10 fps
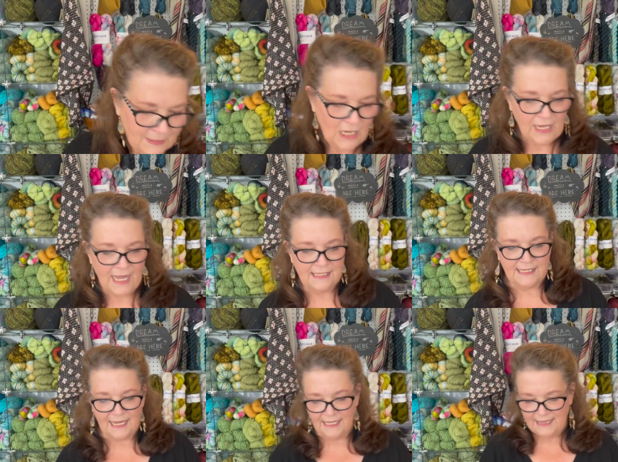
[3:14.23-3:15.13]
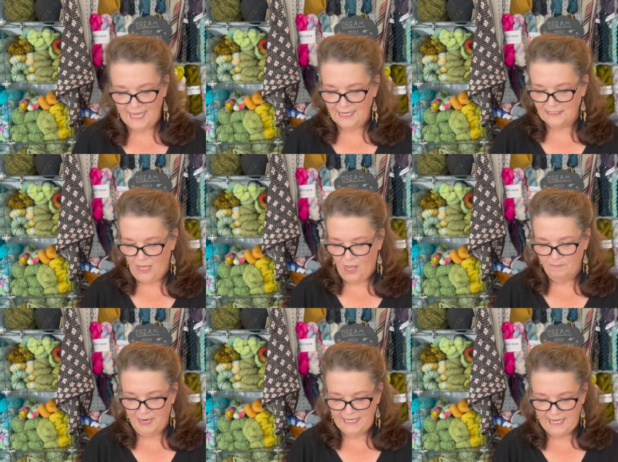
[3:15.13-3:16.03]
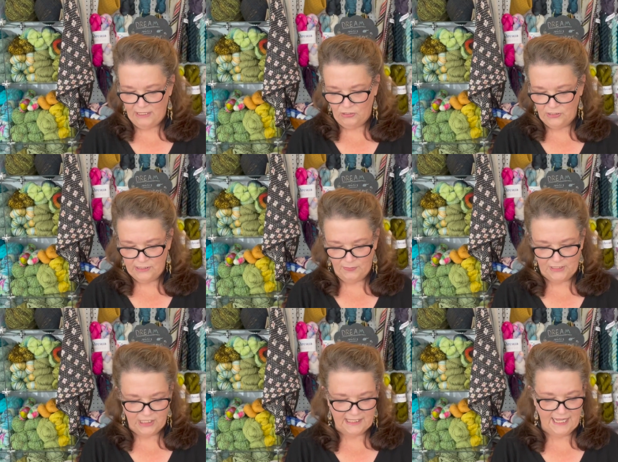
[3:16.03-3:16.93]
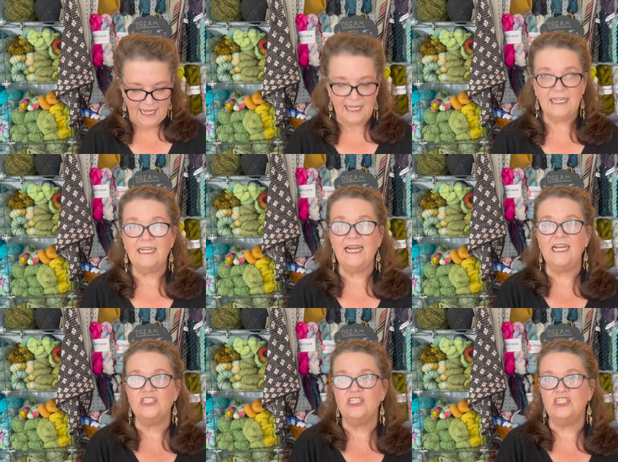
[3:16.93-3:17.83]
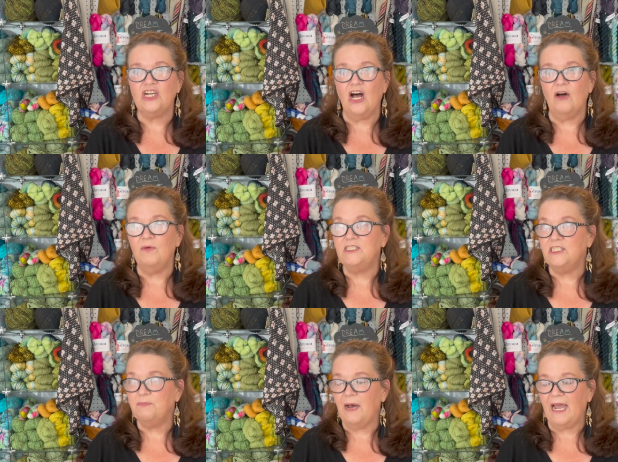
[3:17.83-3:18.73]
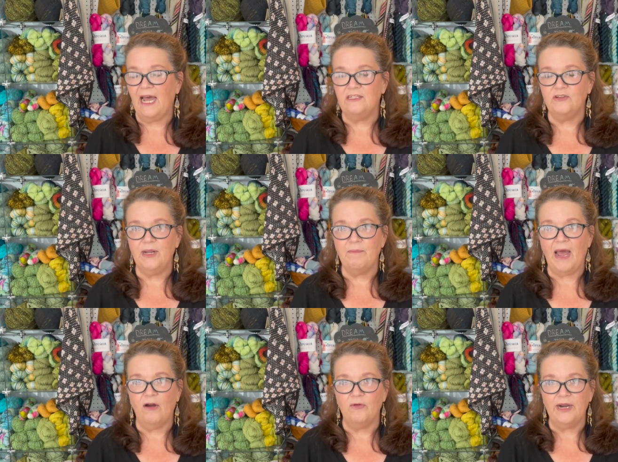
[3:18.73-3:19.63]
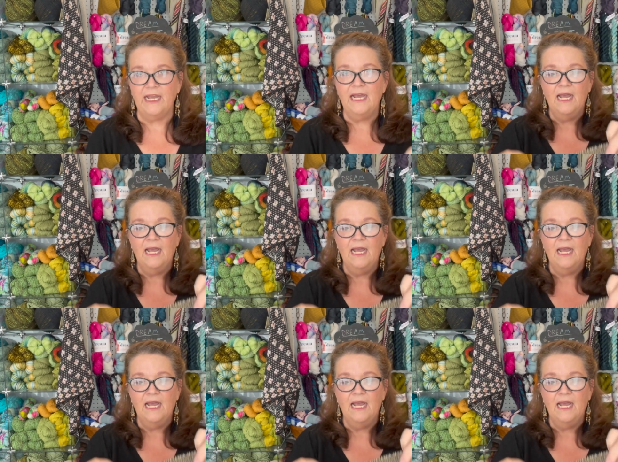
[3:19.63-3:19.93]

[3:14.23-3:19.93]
Okay, second thing is on my needles, which is the Inclinations Shawl, which is by Andrea Mowry.